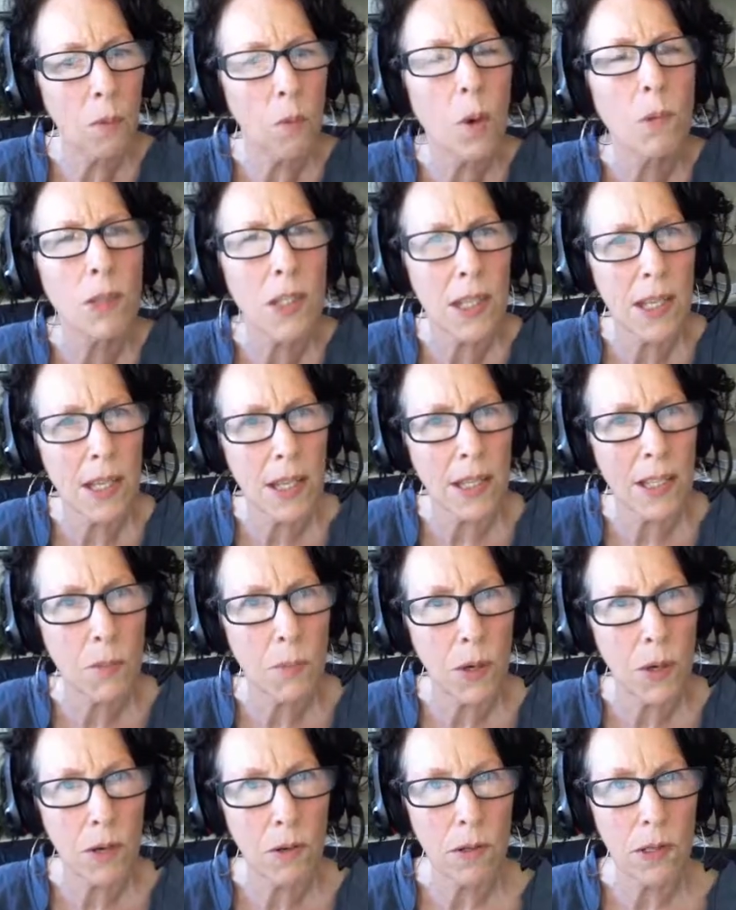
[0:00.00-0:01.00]
What was the
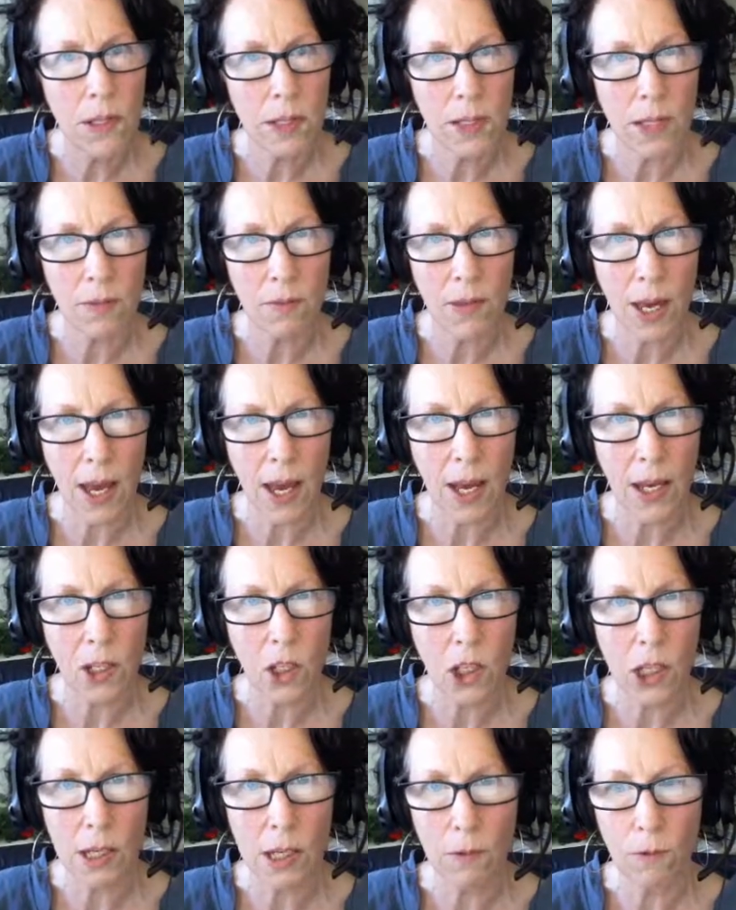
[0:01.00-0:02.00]
experience of that
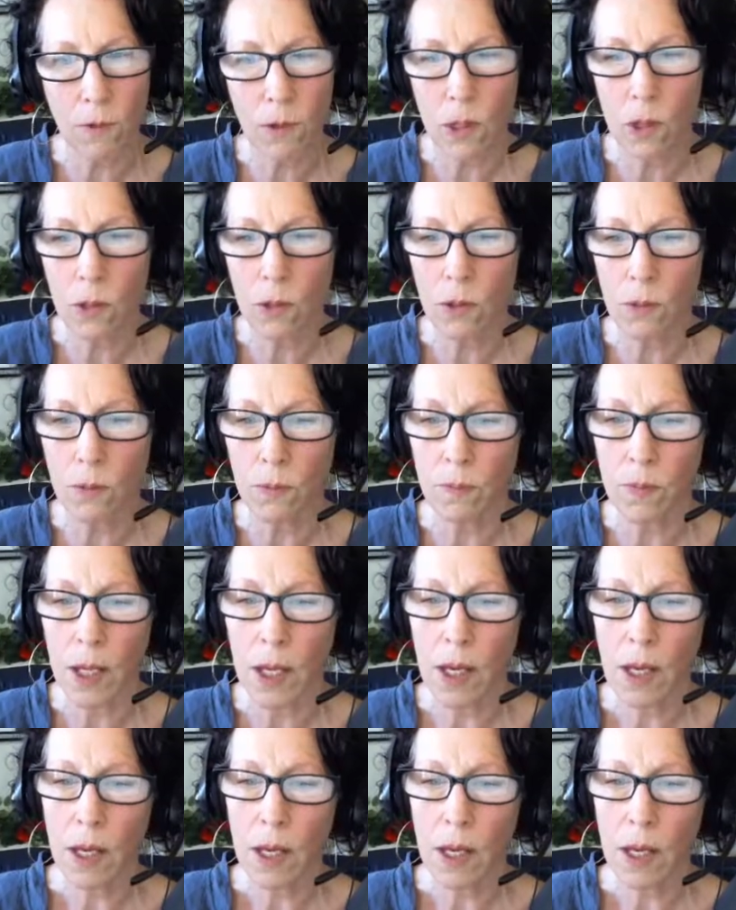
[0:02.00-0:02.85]
actually for you?